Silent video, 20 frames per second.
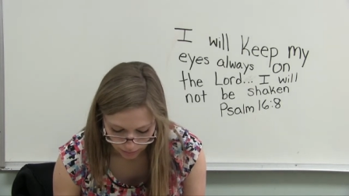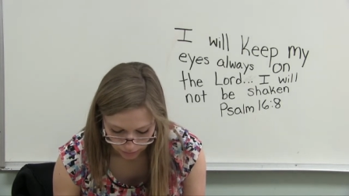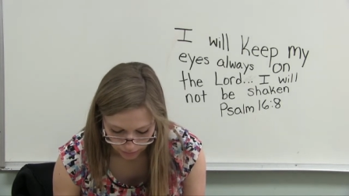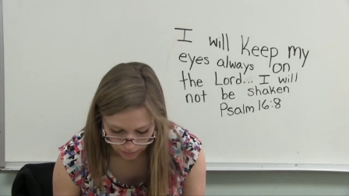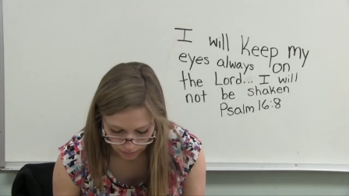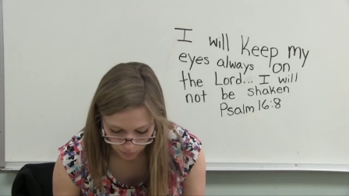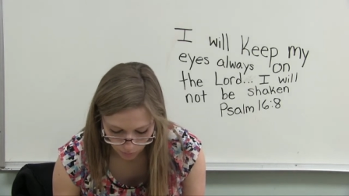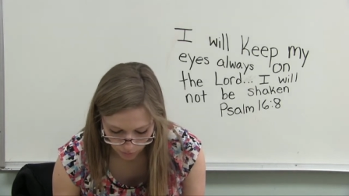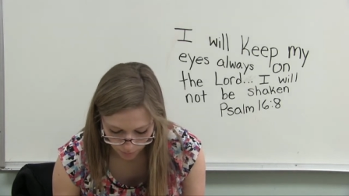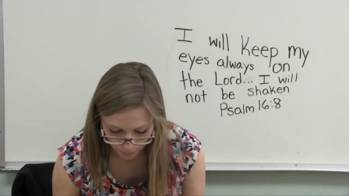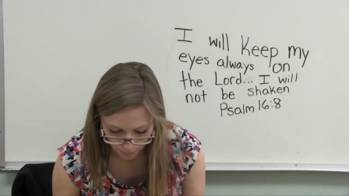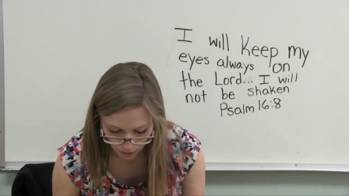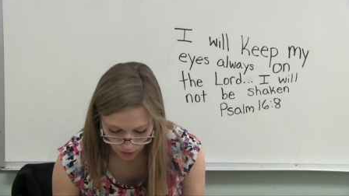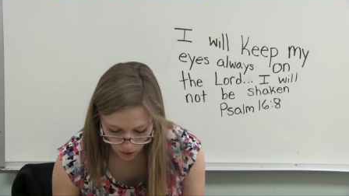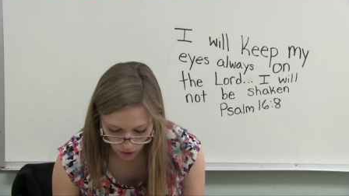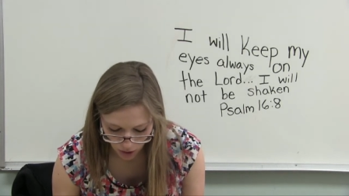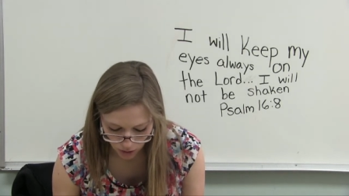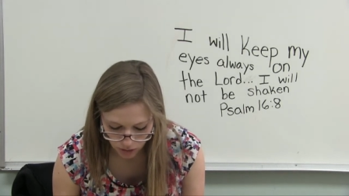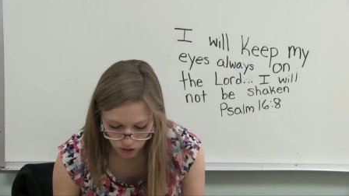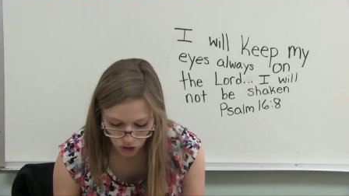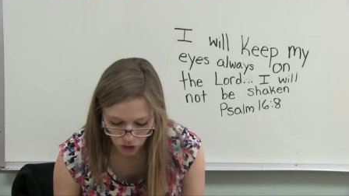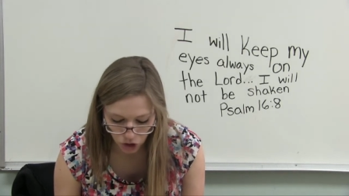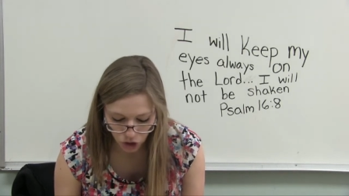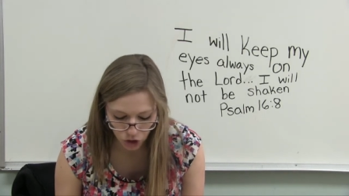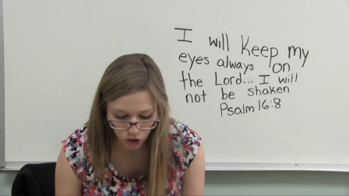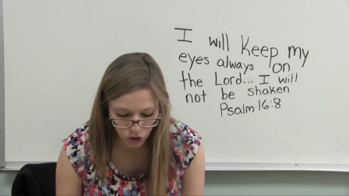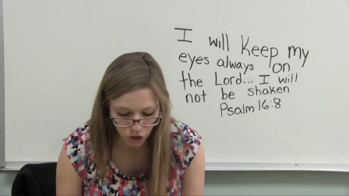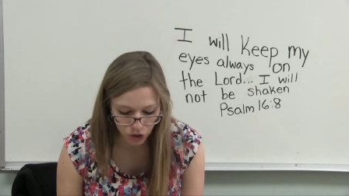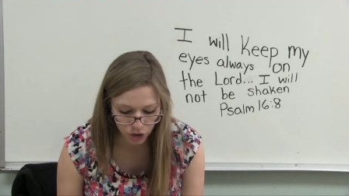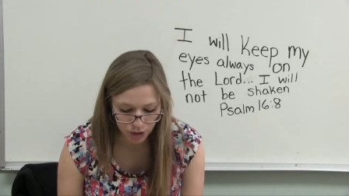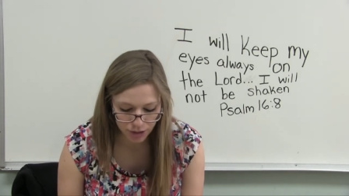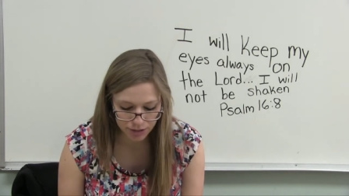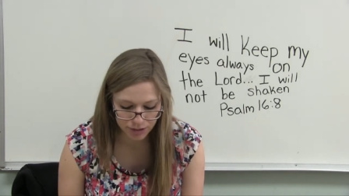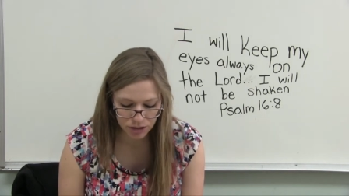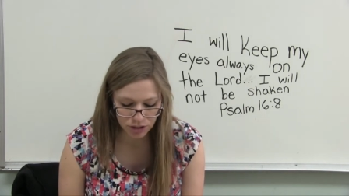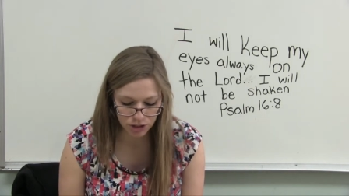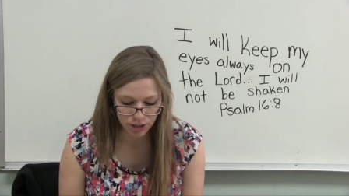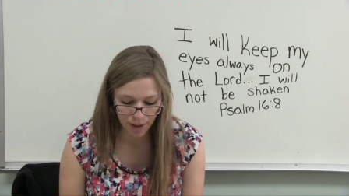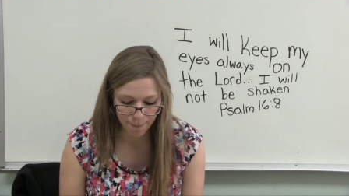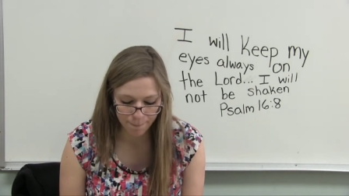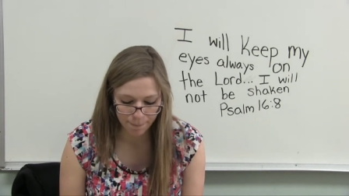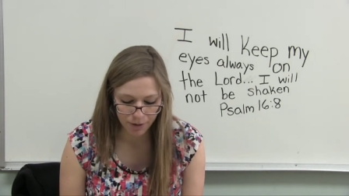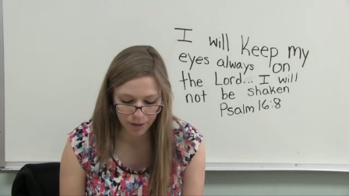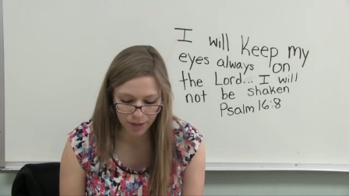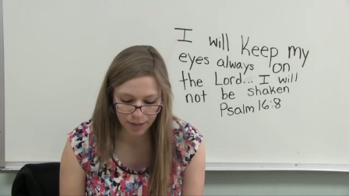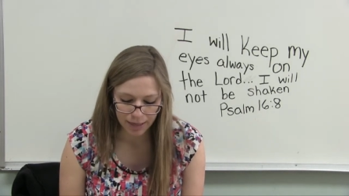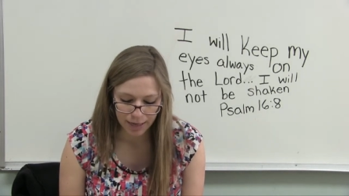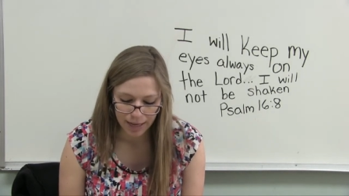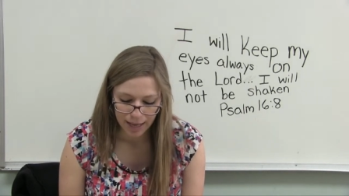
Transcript: he would be called the Good Shepherd,